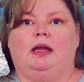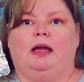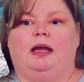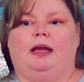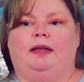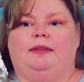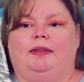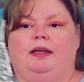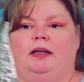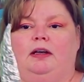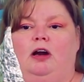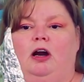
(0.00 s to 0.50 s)

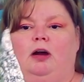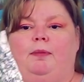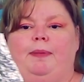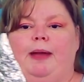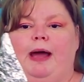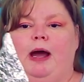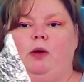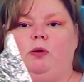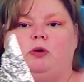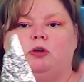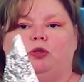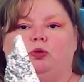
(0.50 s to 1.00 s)
And then our
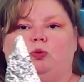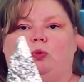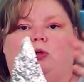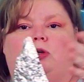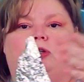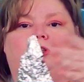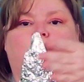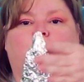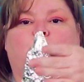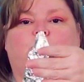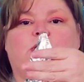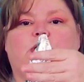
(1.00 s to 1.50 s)
power
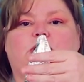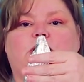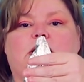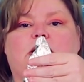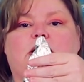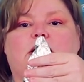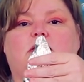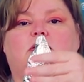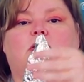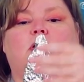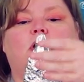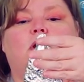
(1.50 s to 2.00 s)
source, which
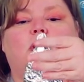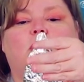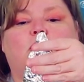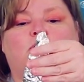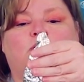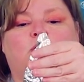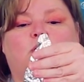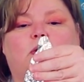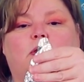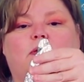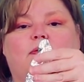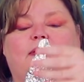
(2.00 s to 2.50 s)
is
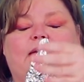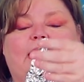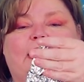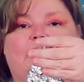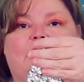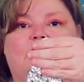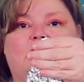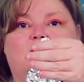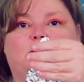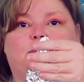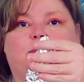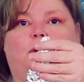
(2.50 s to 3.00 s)
sort of
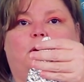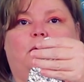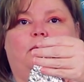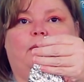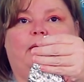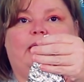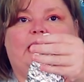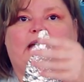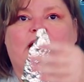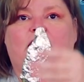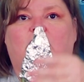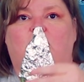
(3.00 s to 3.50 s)
like this part
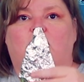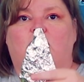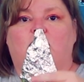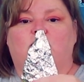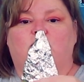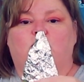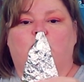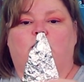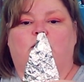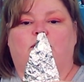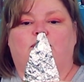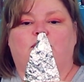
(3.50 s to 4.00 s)
right here. It
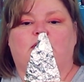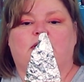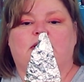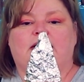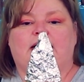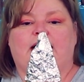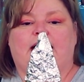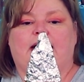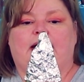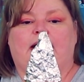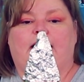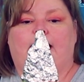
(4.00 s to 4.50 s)
sort of
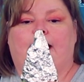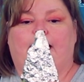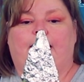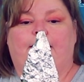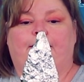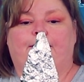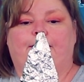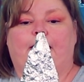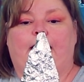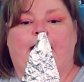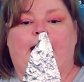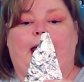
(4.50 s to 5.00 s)
looks like
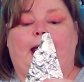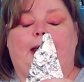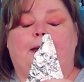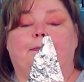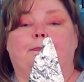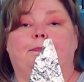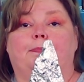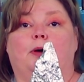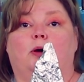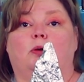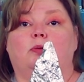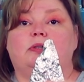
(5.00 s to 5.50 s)

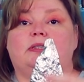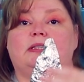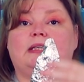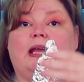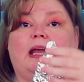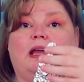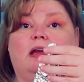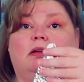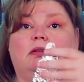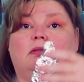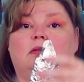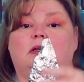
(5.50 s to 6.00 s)
a boat
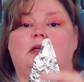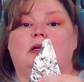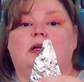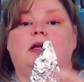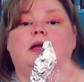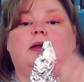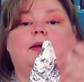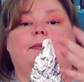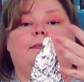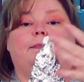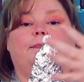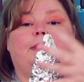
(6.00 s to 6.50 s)
sail,
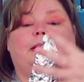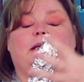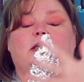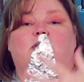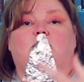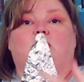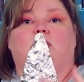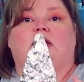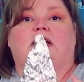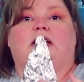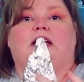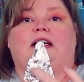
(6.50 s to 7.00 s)
but
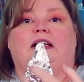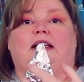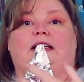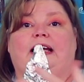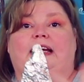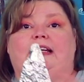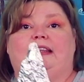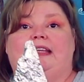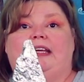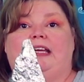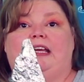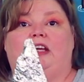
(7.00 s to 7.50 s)
it's going to
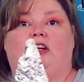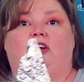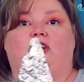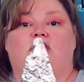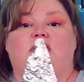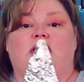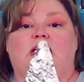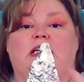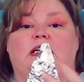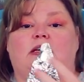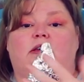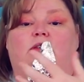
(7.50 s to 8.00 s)
collect the
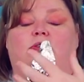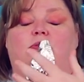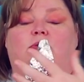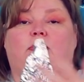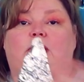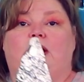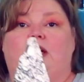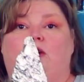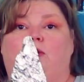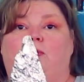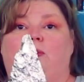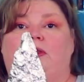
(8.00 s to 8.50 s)
energy
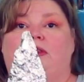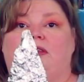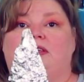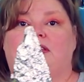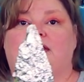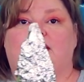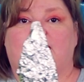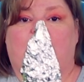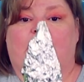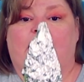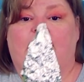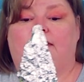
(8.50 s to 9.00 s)
through here with the
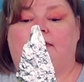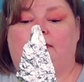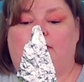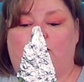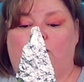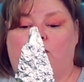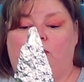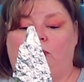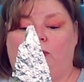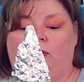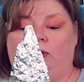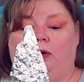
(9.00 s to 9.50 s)
sun
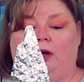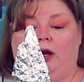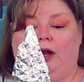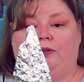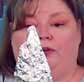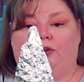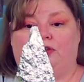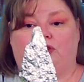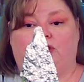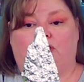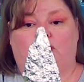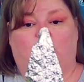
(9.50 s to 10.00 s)
or
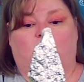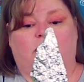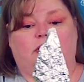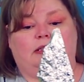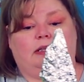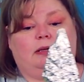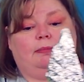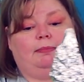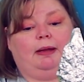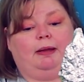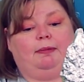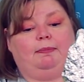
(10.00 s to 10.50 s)
other
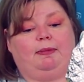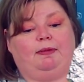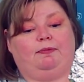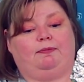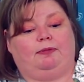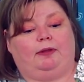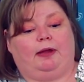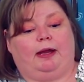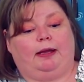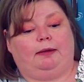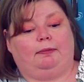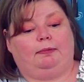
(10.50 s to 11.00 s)
stars that might be
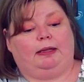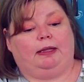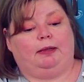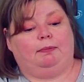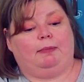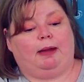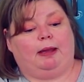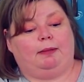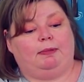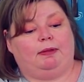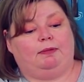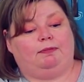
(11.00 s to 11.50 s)
flying.
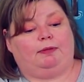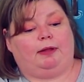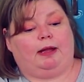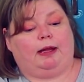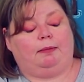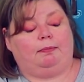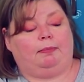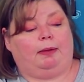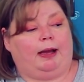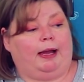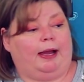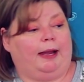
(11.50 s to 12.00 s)
It might be
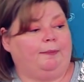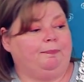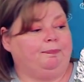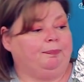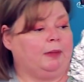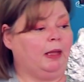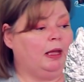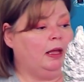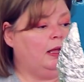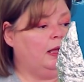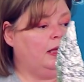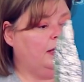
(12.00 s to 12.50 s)
flying by.
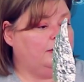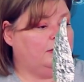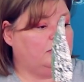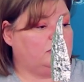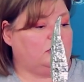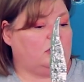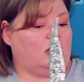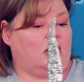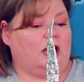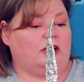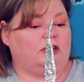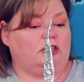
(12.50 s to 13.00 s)

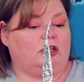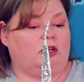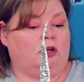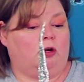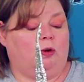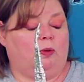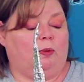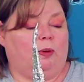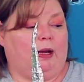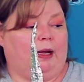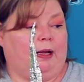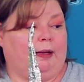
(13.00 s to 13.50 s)
There's
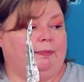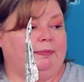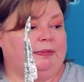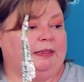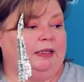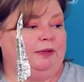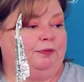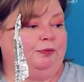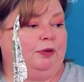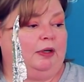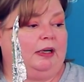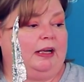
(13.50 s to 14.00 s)
also
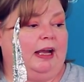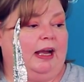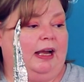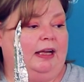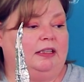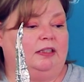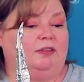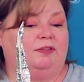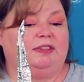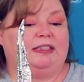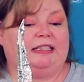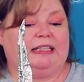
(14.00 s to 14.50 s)
different
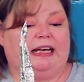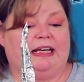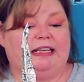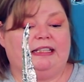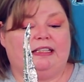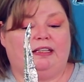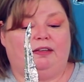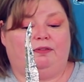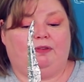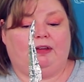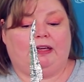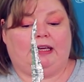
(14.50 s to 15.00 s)
kinds of
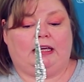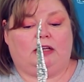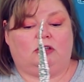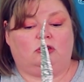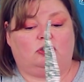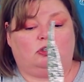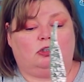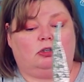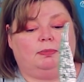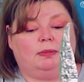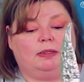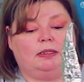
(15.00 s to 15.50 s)
scientific
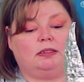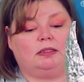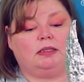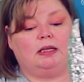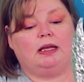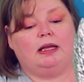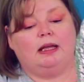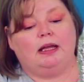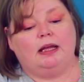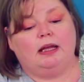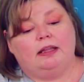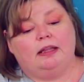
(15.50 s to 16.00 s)
instruments.
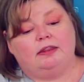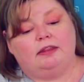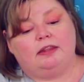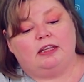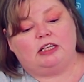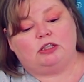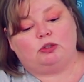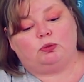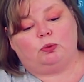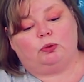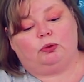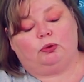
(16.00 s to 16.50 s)

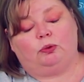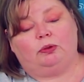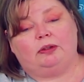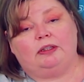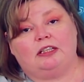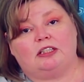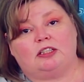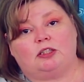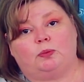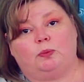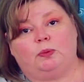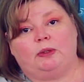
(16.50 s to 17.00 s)
This one on
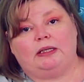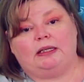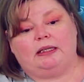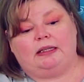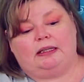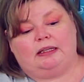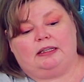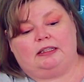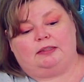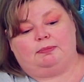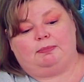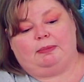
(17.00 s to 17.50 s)
this one
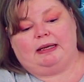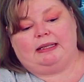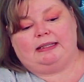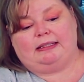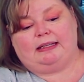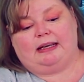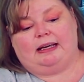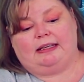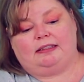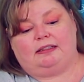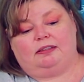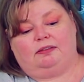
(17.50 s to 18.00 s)
is my
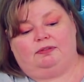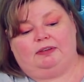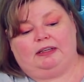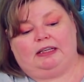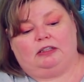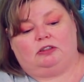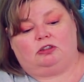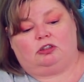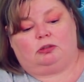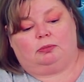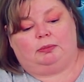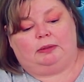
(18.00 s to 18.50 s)
scientific
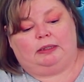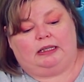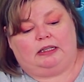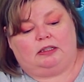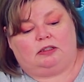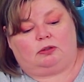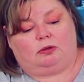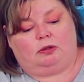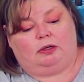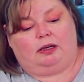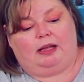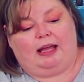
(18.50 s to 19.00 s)
instrument.
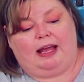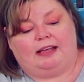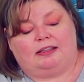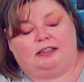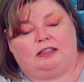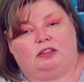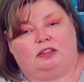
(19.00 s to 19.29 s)
It's going to, as